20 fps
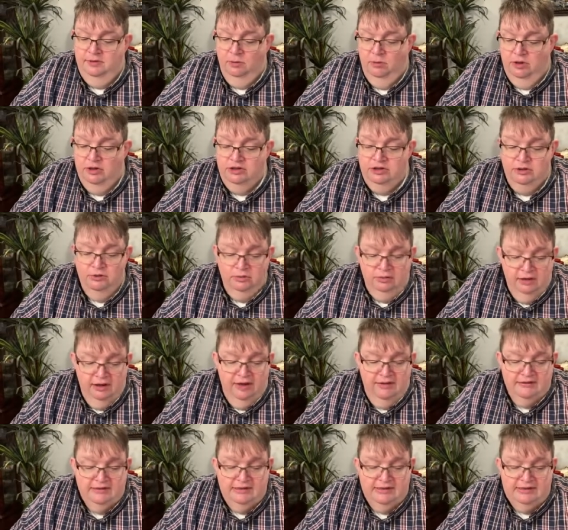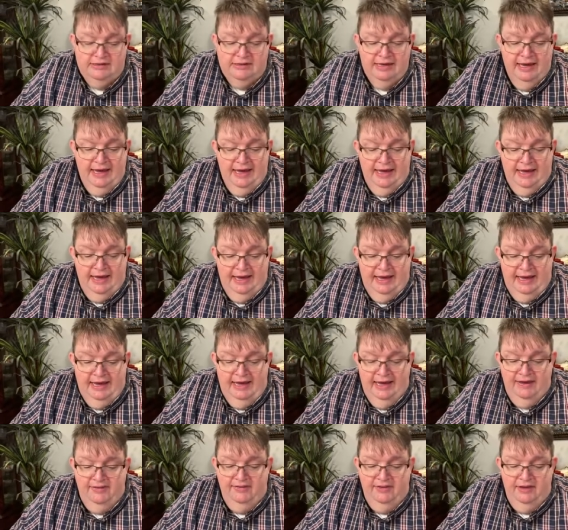the one who loves us
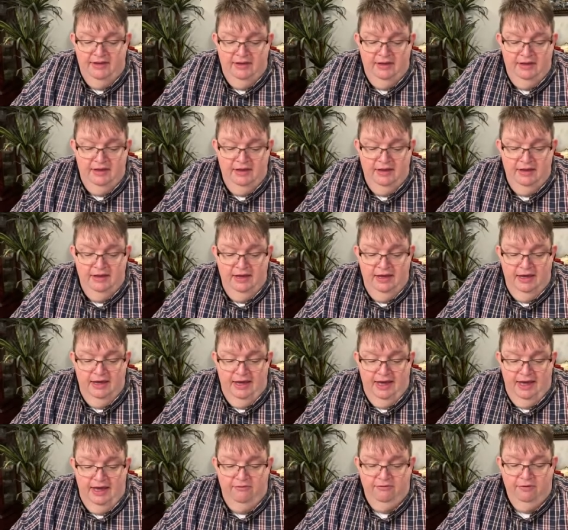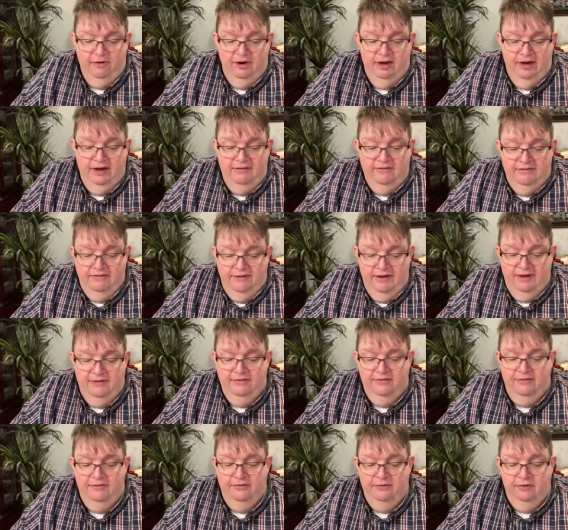even ever in
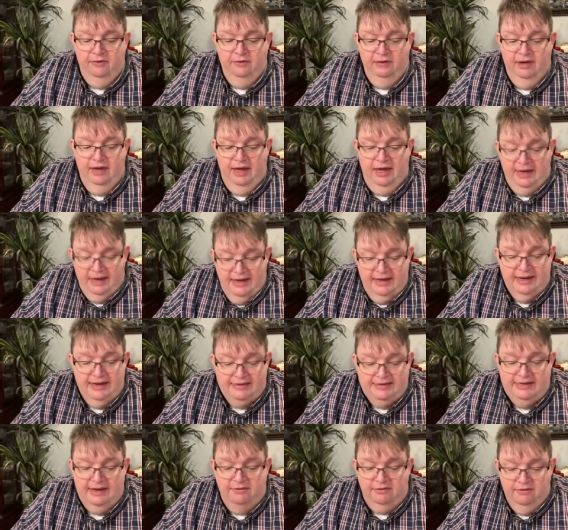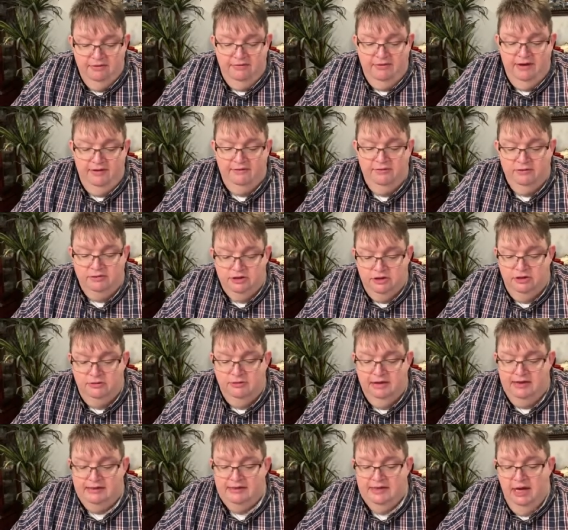faithful and is ever faithful
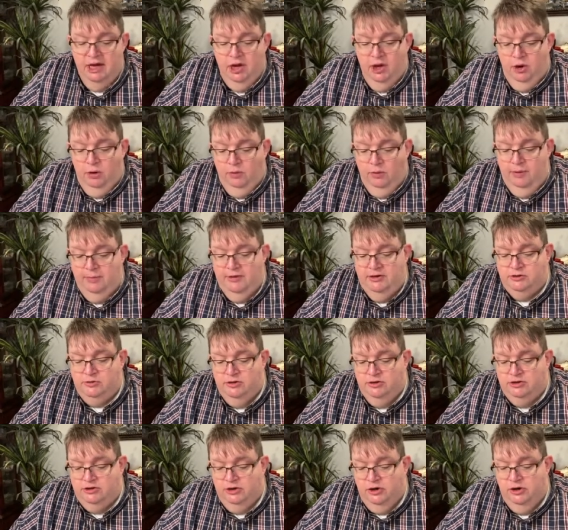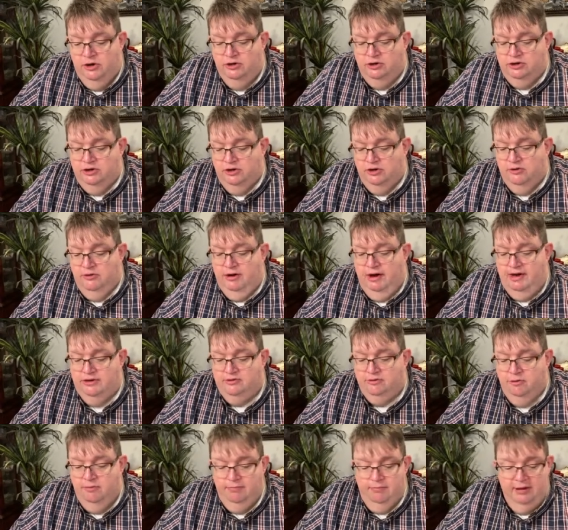to us. We must return to
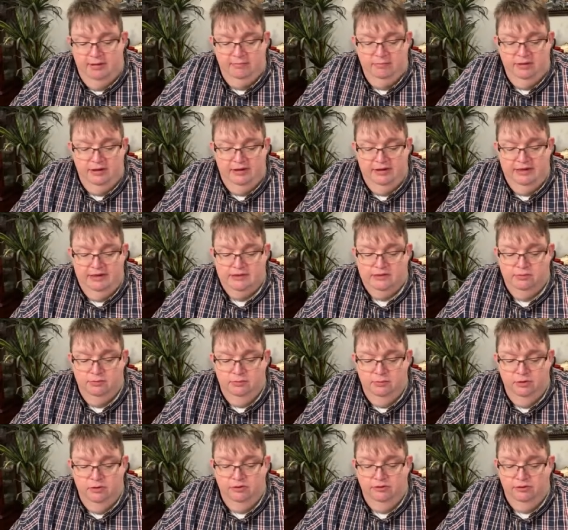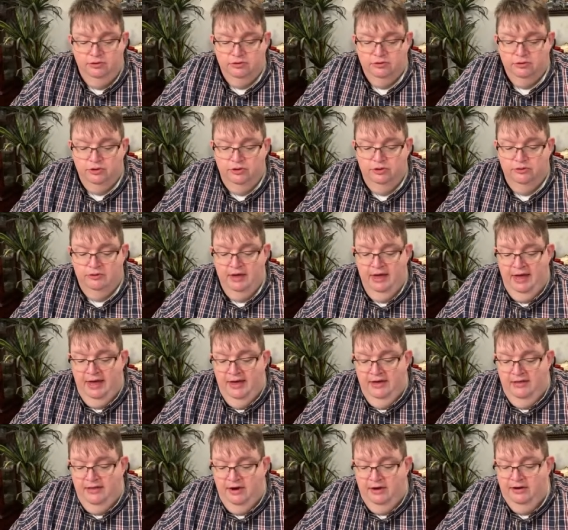Christ, remembering this wonderful truth.
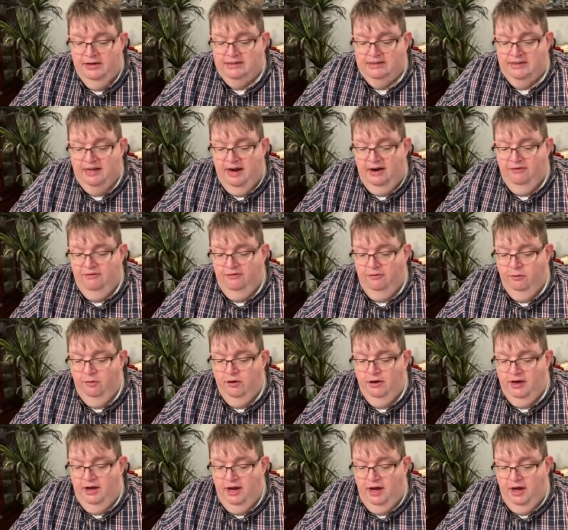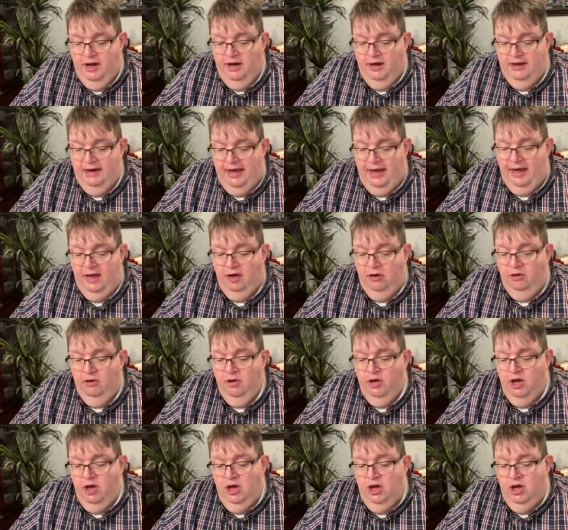There is therefore no, now